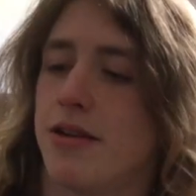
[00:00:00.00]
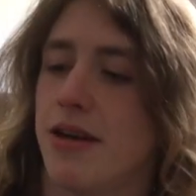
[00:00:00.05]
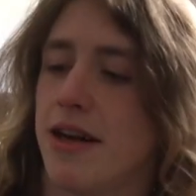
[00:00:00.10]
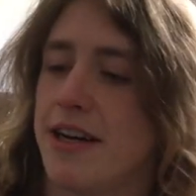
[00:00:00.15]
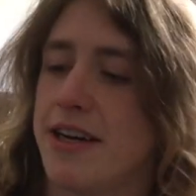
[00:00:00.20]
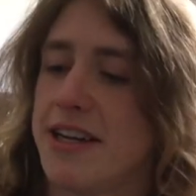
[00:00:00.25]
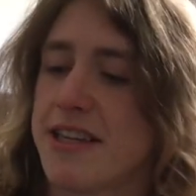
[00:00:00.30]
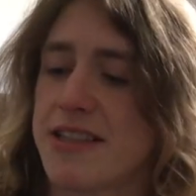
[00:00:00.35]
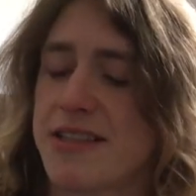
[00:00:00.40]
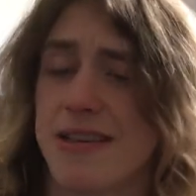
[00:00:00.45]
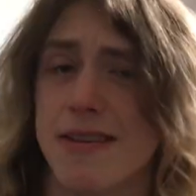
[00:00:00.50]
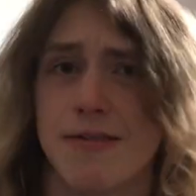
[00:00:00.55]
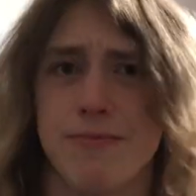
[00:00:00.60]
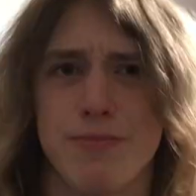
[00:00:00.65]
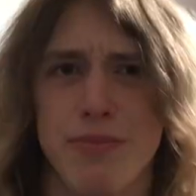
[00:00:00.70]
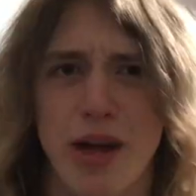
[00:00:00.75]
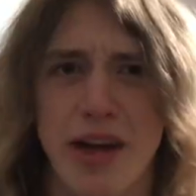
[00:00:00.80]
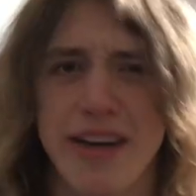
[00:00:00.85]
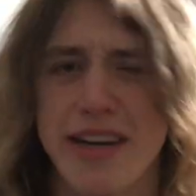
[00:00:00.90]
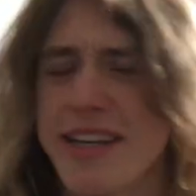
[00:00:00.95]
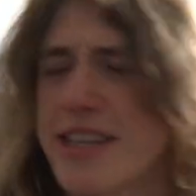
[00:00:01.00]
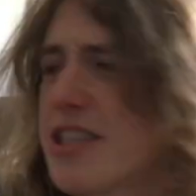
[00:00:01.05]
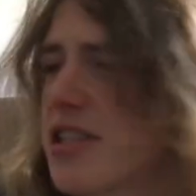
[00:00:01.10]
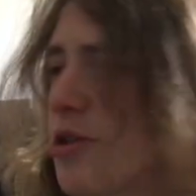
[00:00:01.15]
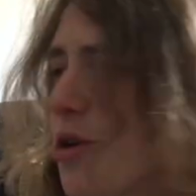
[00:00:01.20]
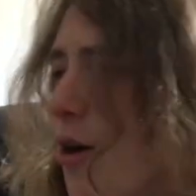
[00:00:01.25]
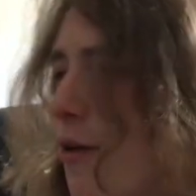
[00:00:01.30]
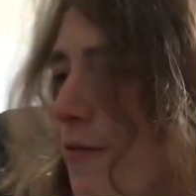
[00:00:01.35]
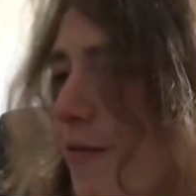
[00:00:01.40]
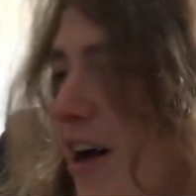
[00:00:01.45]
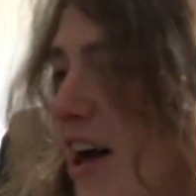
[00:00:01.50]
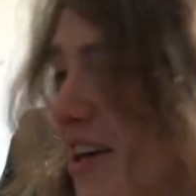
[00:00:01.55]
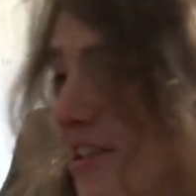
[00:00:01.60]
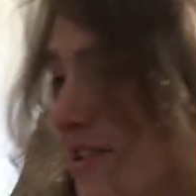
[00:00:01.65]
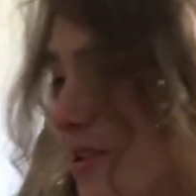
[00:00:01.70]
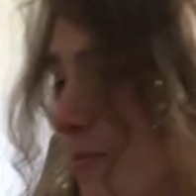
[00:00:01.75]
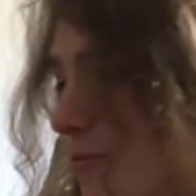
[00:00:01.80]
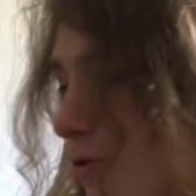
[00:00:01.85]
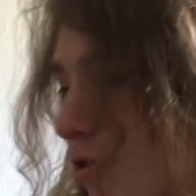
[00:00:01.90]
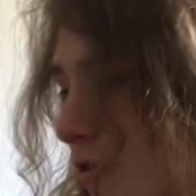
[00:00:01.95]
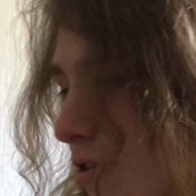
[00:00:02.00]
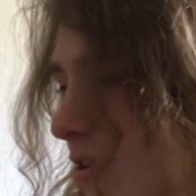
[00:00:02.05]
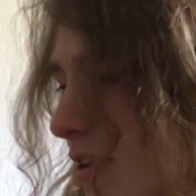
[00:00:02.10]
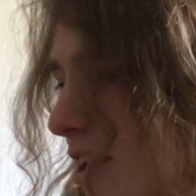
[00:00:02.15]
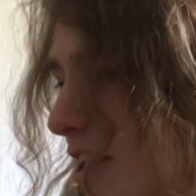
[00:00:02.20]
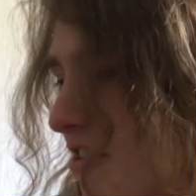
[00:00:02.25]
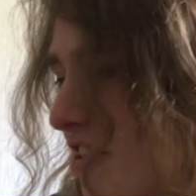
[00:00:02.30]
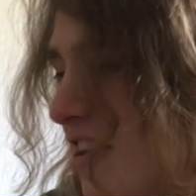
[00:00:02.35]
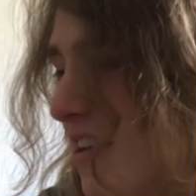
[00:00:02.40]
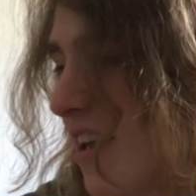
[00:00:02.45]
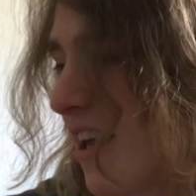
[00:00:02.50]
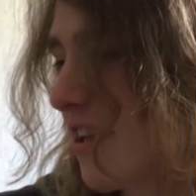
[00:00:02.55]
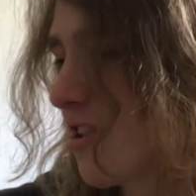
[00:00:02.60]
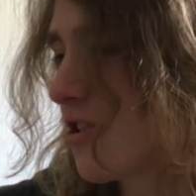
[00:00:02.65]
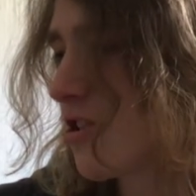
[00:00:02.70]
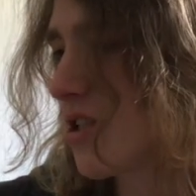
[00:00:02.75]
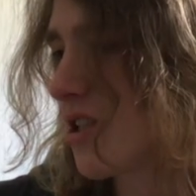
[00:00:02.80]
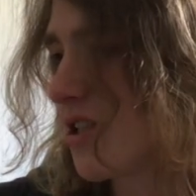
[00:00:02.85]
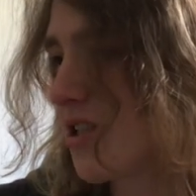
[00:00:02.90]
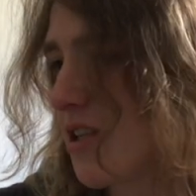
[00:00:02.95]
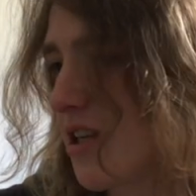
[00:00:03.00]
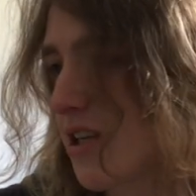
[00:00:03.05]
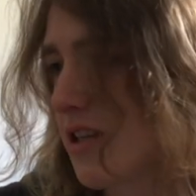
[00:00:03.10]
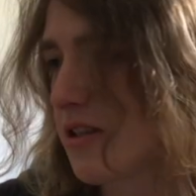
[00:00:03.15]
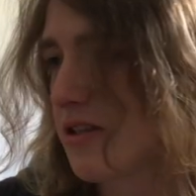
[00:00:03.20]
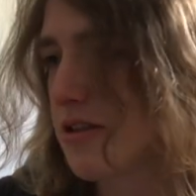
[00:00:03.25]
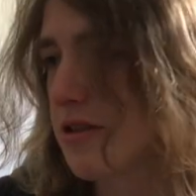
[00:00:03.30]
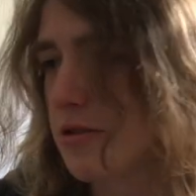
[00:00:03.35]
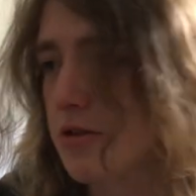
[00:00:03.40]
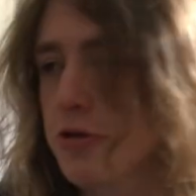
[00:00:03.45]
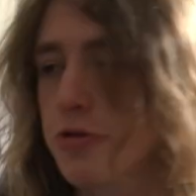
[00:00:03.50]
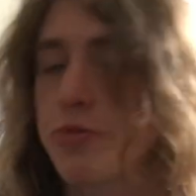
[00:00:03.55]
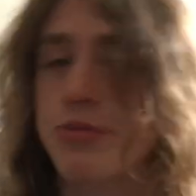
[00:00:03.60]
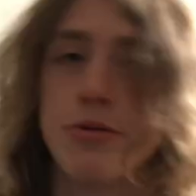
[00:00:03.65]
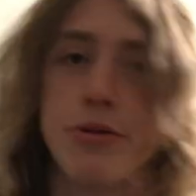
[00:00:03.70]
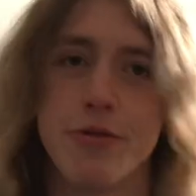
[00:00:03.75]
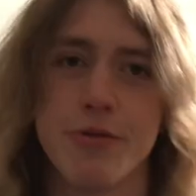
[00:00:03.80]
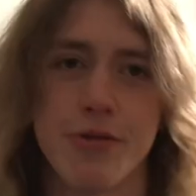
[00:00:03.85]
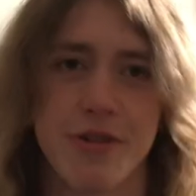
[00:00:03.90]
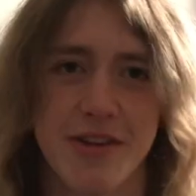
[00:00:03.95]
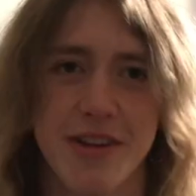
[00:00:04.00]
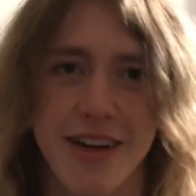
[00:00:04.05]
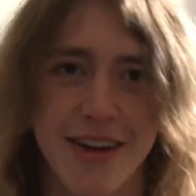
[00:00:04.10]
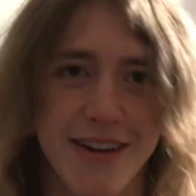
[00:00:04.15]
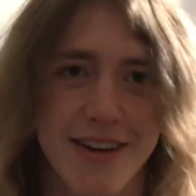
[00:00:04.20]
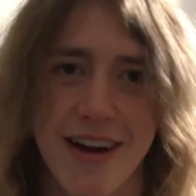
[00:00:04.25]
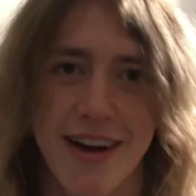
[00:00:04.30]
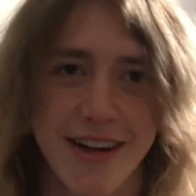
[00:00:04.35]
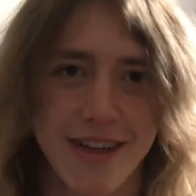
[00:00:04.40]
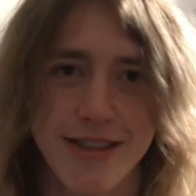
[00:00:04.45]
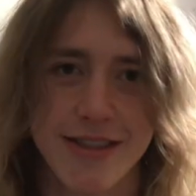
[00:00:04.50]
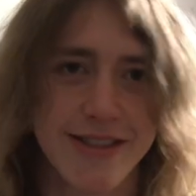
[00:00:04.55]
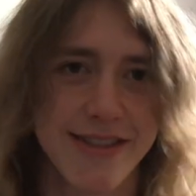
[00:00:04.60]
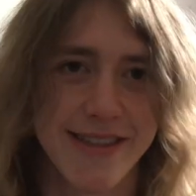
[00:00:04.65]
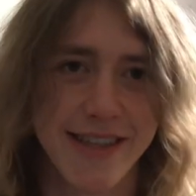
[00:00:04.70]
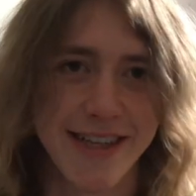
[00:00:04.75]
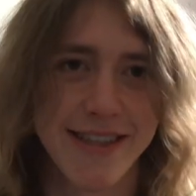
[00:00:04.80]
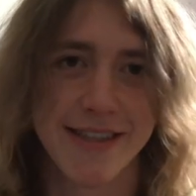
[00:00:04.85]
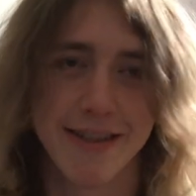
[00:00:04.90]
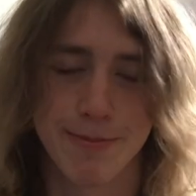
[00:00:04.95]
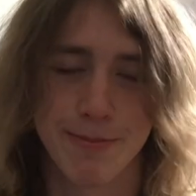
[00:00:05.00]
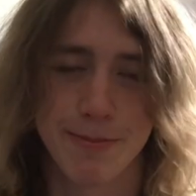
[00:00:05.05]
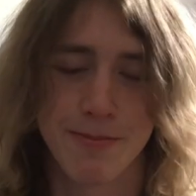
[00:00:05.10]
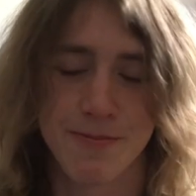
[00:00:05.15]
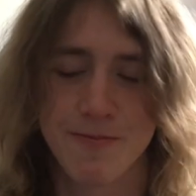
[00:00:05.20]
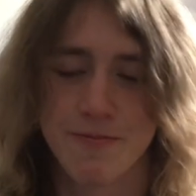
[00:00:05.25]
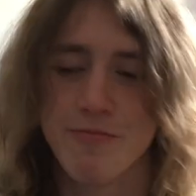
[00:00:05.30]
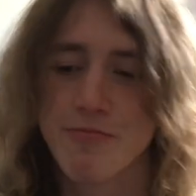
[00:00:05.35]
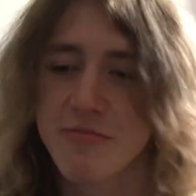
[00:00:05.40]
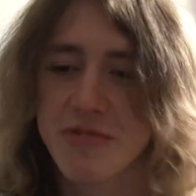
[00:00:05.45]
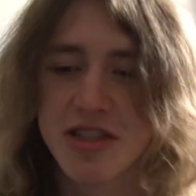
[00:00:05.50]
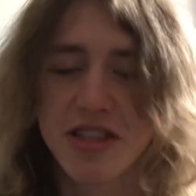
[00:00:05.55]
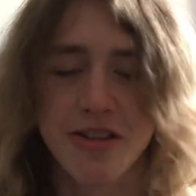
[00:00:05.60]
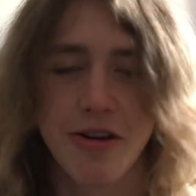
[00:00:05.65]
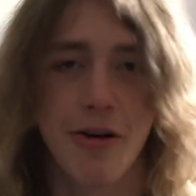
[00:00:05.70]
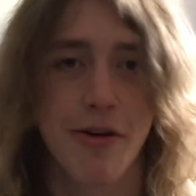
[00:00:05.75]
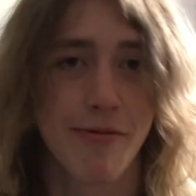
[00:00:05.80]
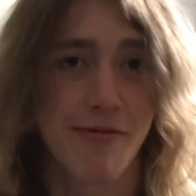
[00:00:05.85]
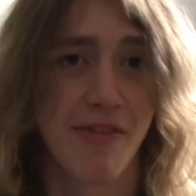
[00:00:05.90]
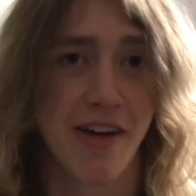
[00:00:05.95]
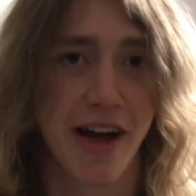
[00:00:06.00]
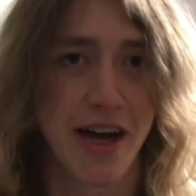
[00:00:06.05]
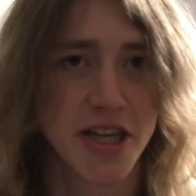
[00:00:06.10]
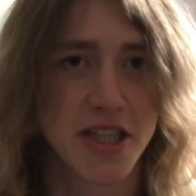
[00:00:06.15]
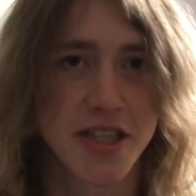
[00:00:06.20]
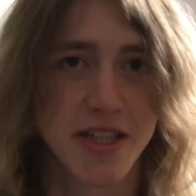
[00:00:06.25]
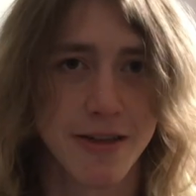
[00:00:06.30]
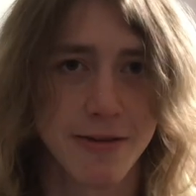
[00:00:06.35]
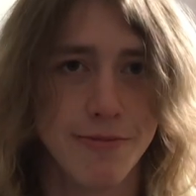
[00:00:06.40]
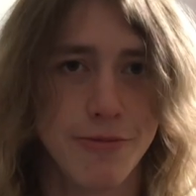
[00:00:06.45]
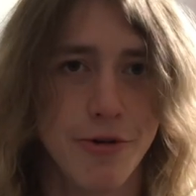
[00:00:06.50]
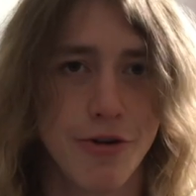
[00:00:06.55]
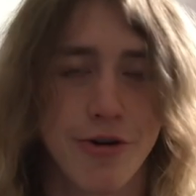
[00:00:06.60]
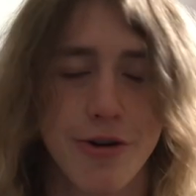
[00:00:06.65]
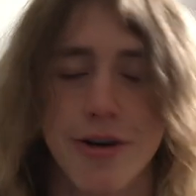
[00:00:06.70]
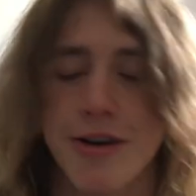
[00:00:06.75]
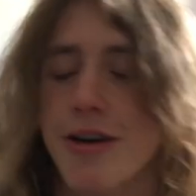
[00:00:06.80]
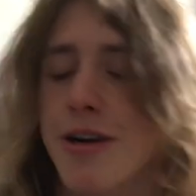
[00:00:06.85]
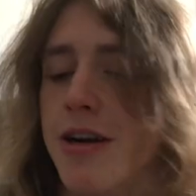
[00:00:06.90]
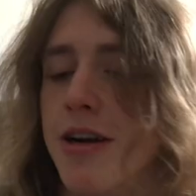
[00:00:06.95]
I need to start fasting more. I think that's just like the truth. Like, I just need to start fasting more.